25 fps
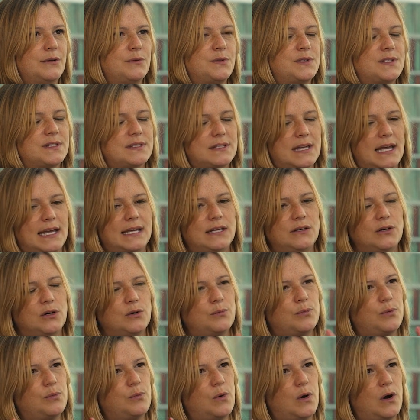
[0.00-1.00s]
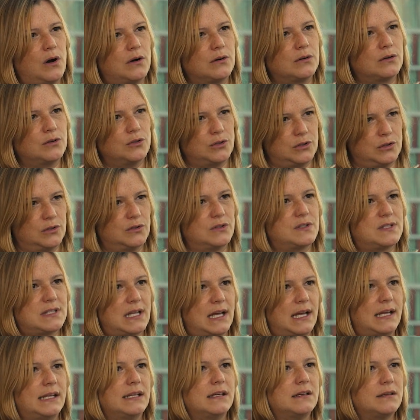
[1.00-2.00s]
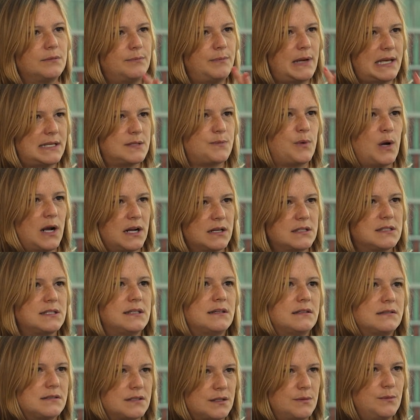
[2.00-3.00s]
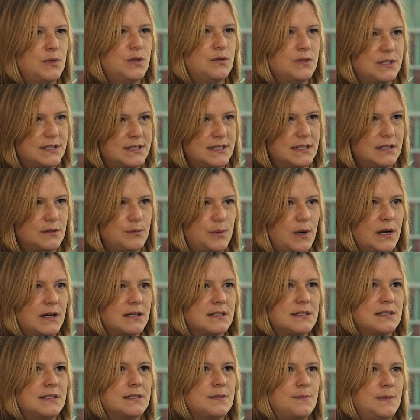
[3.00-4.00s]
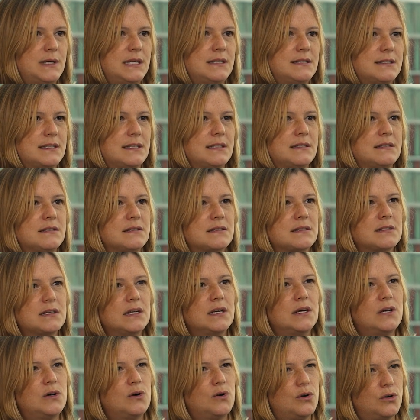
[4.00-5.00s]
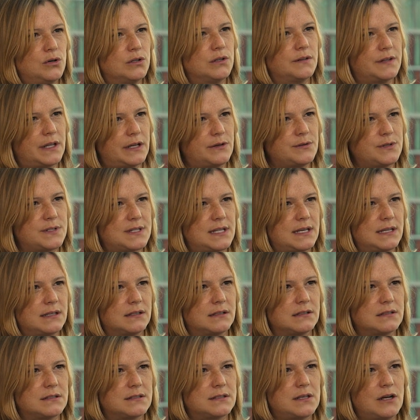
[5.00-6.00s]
setting up what good looks like, best practice, community of practice meetings, all of those things.